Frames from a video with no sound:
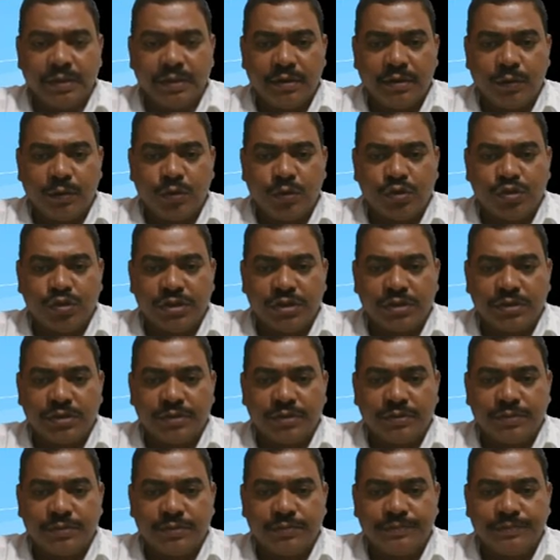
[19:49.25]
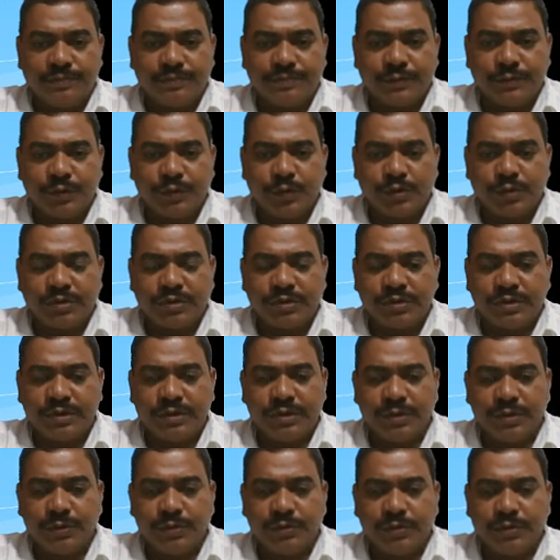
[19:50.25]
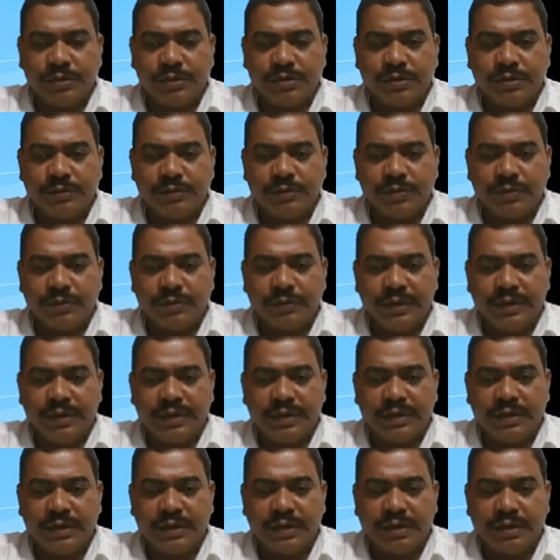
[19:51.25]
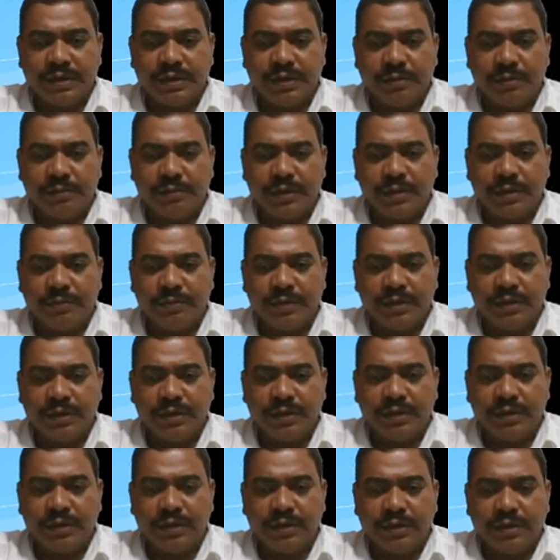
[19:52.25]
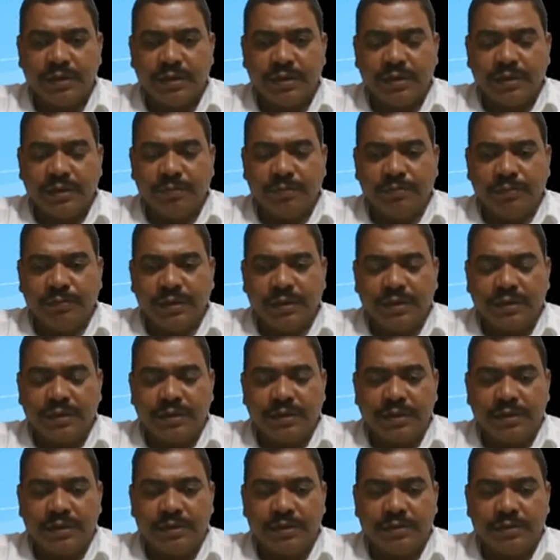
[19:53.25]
Quotient Q is equal to A3 divided by B3.